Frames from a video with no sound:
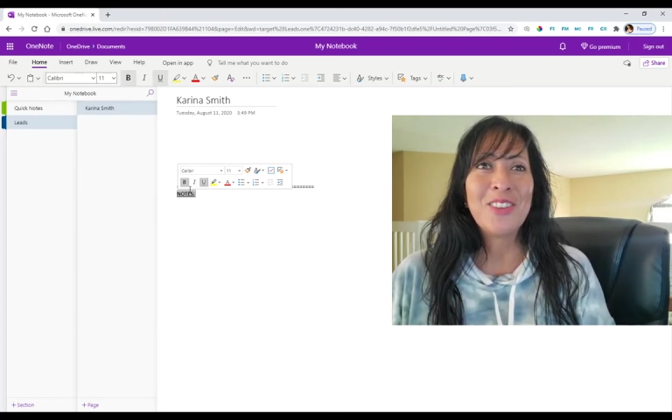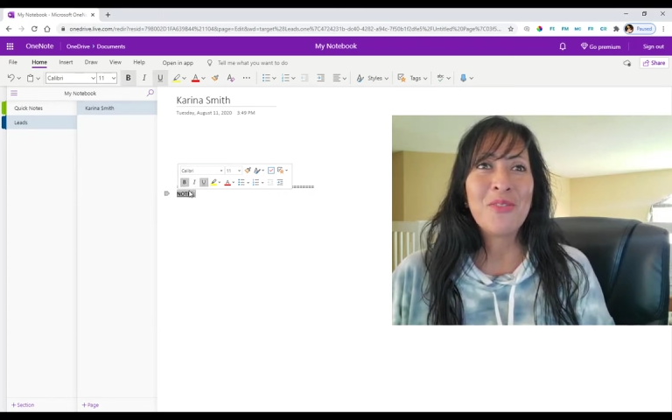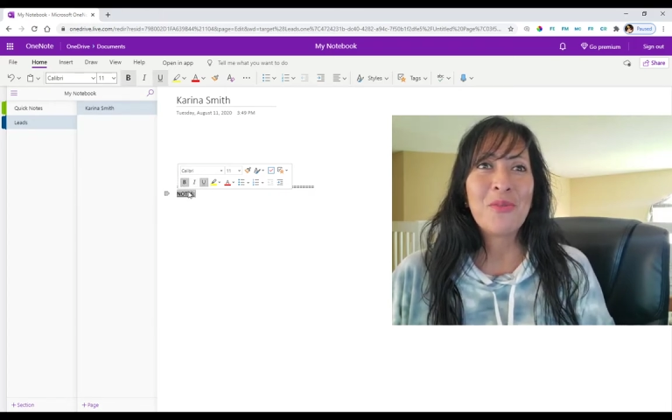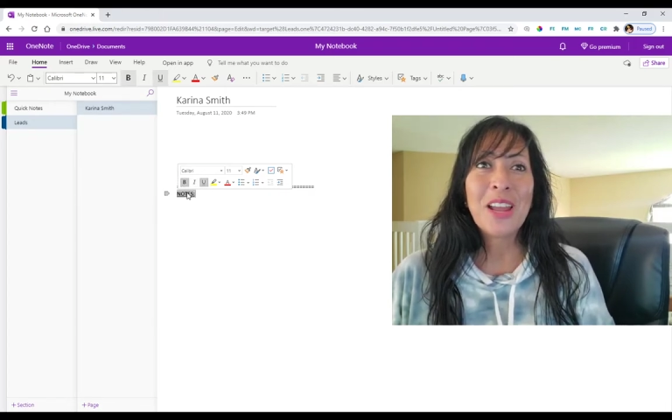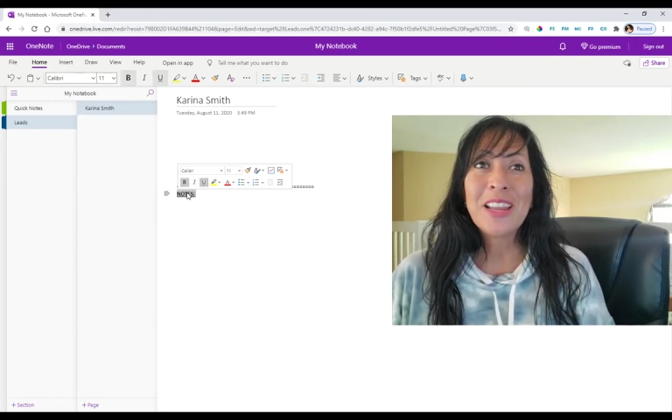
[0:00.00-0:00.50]

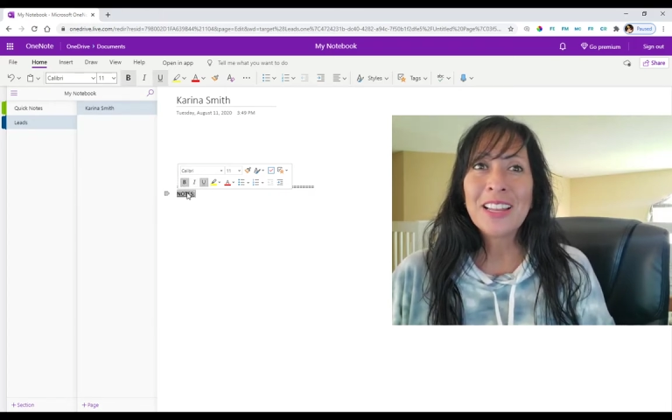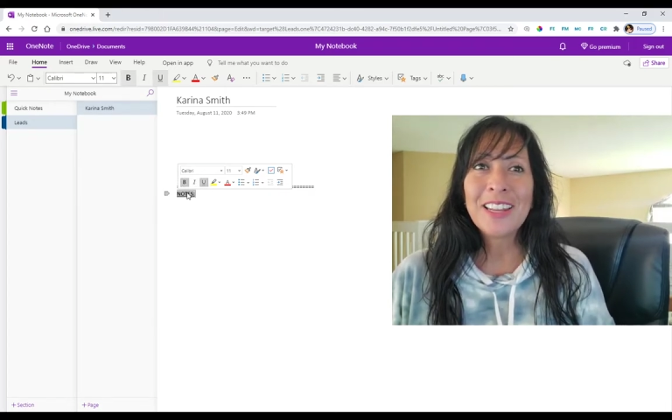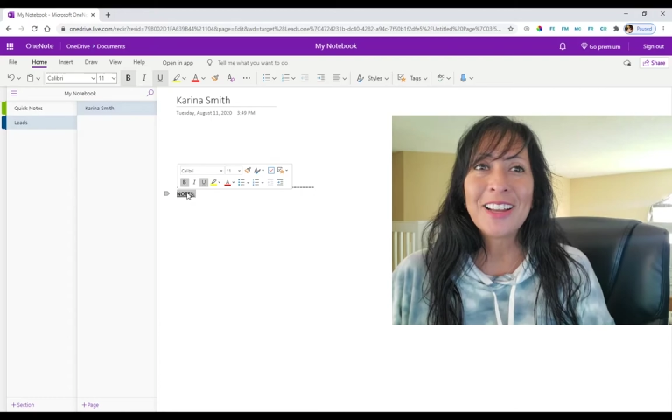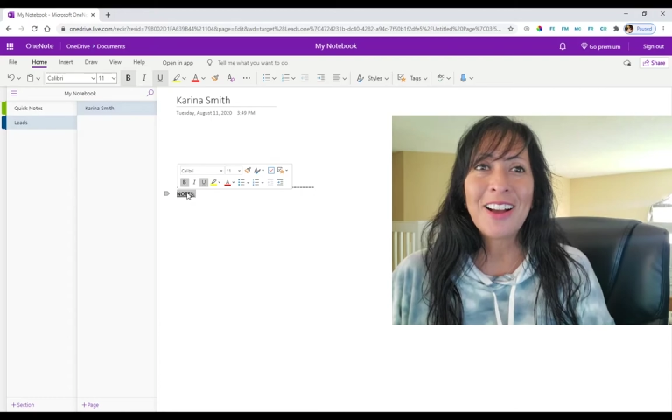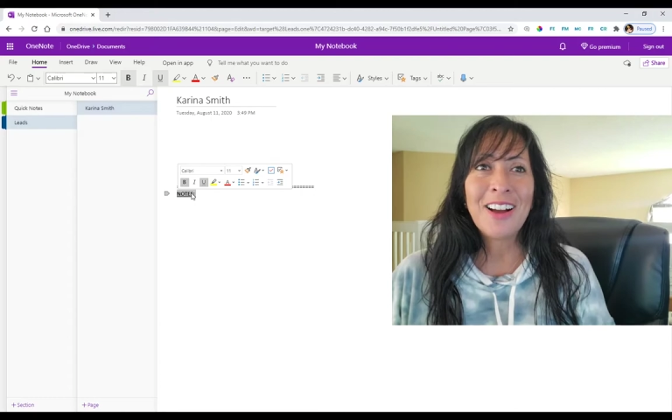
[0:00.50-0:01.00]
You right
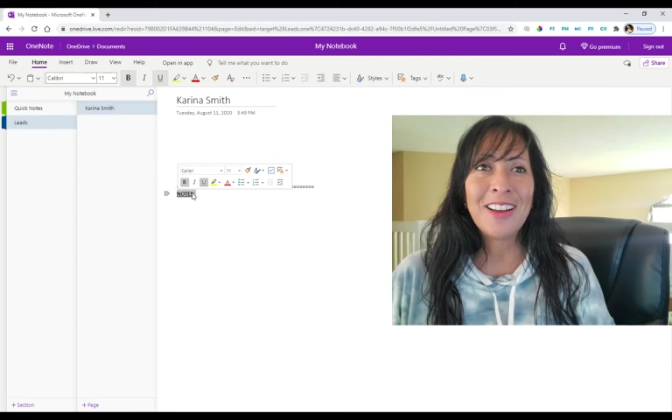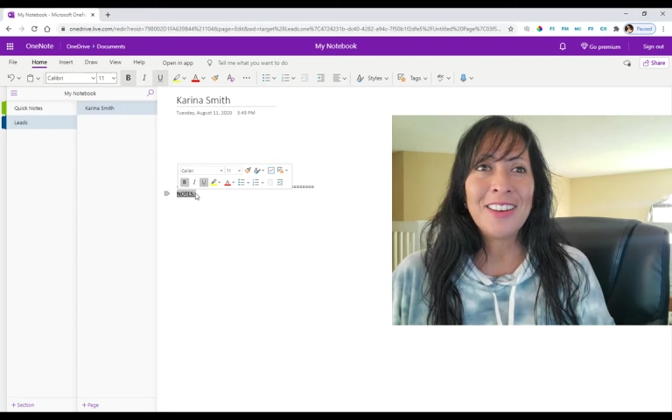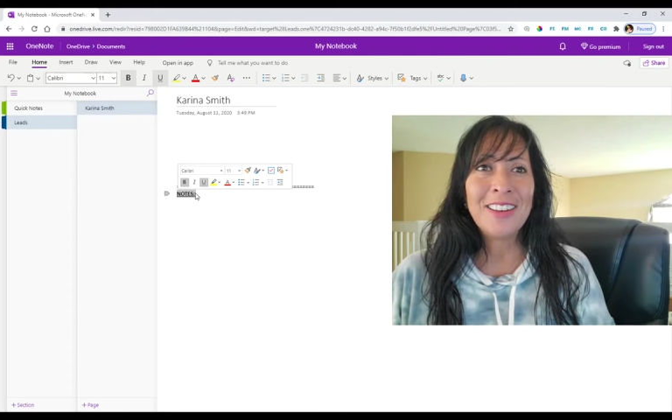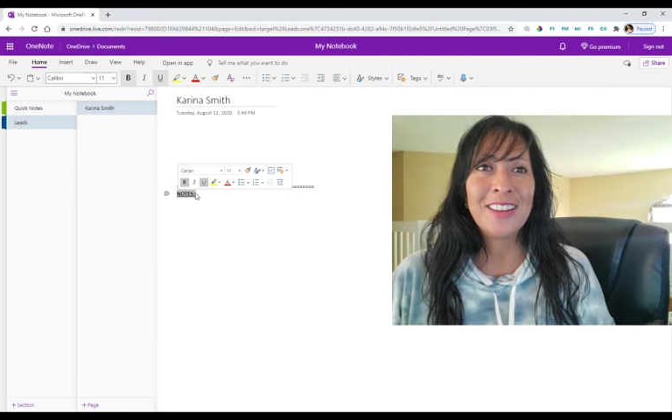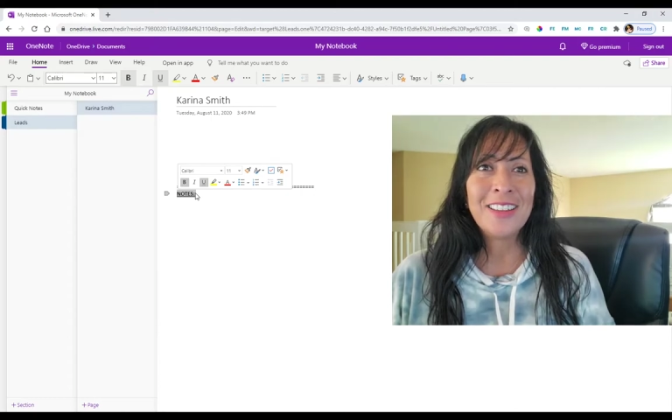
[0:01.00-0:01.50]
click
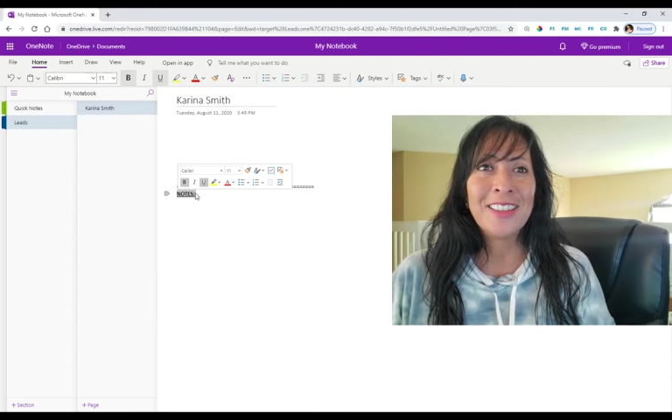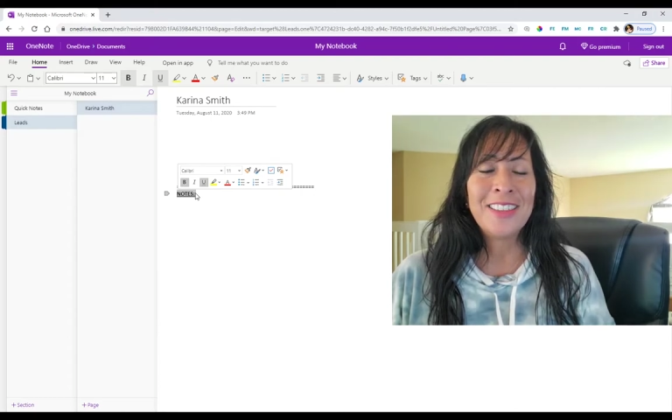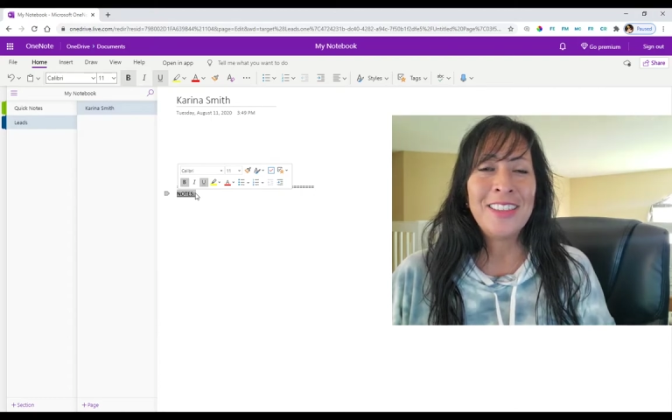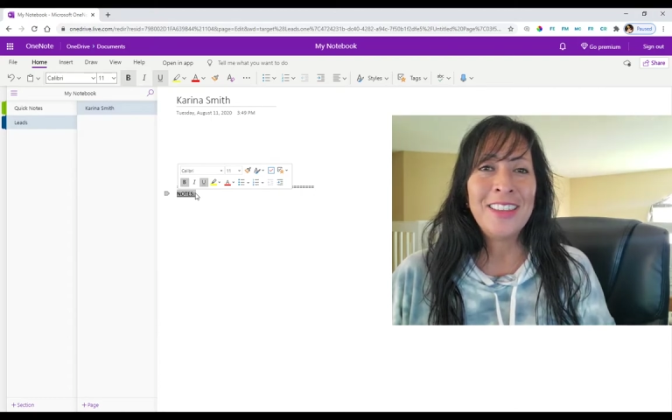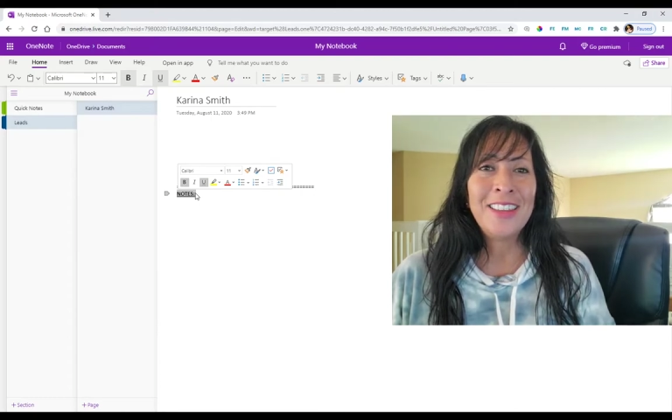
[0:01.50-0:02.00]
on
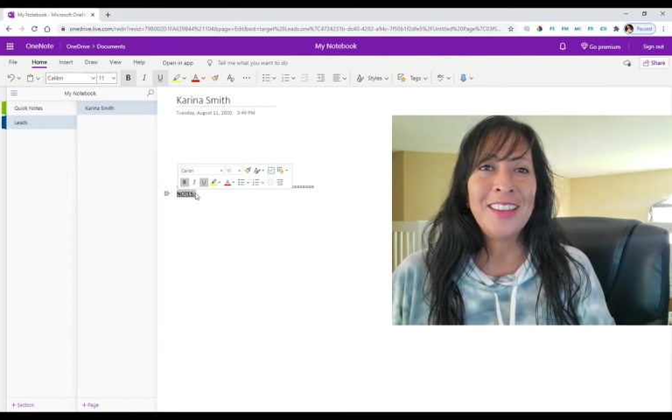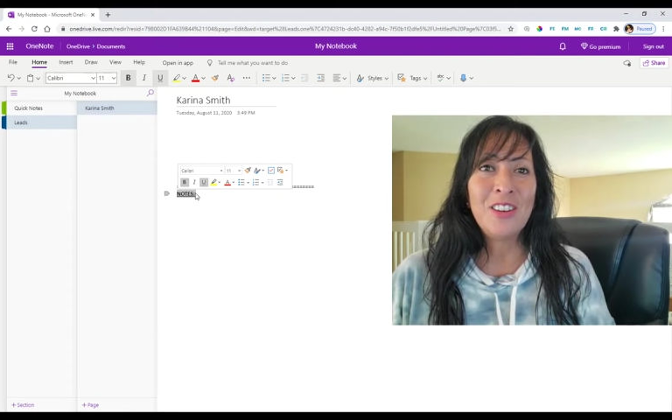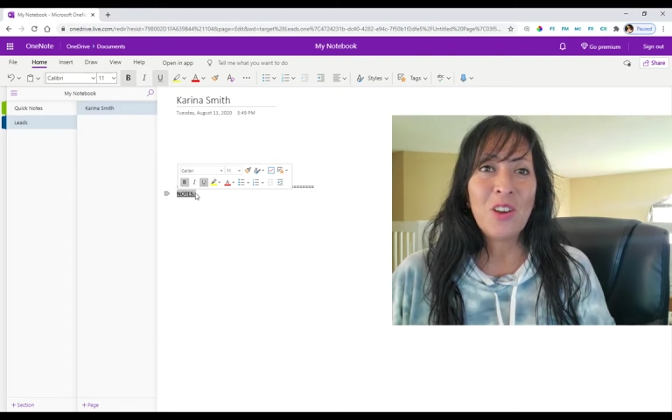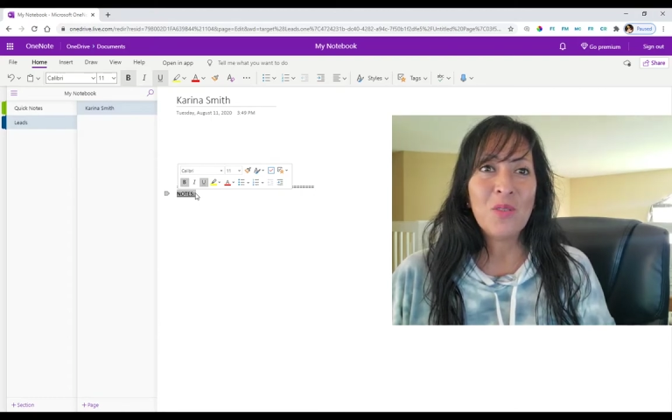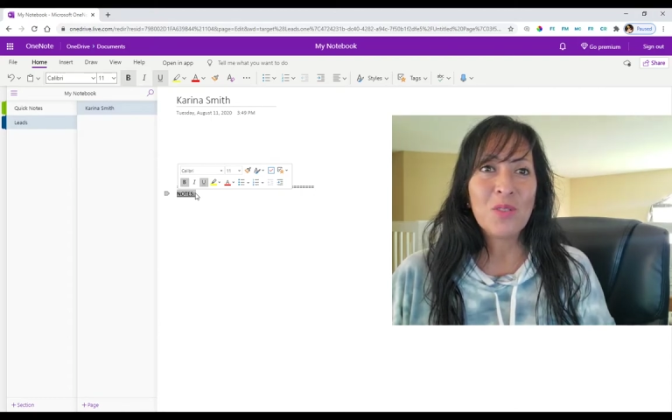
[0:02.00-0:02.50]
the
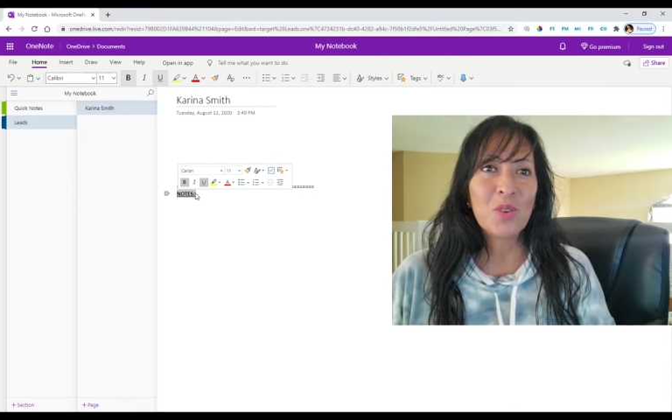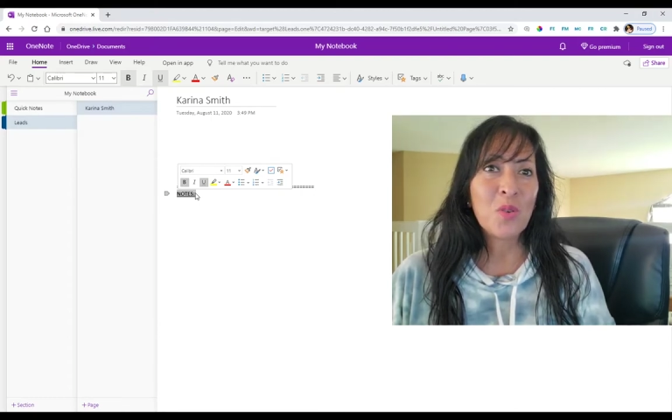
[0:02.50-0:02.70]
note